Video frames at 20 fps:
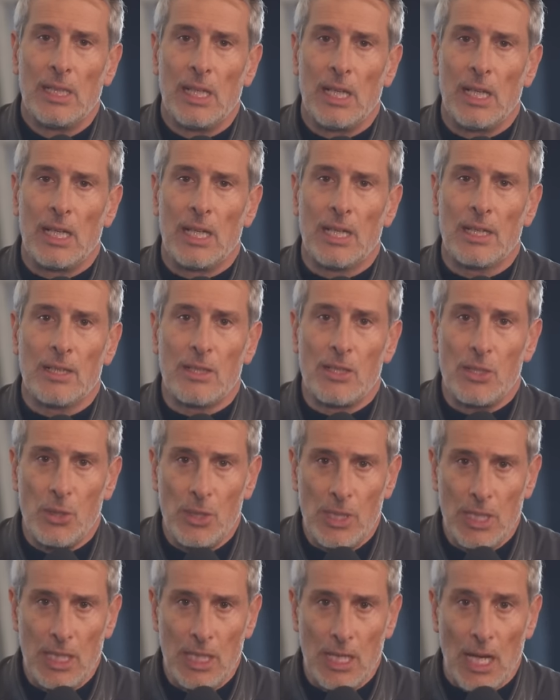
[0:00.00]

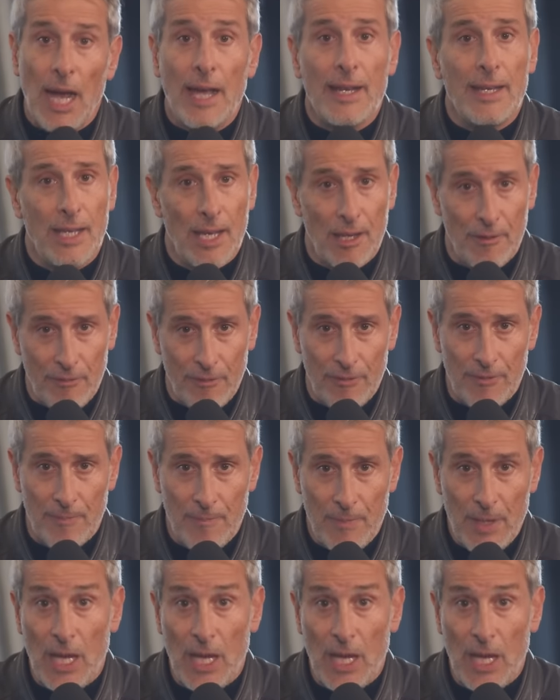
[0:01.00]
to the IDF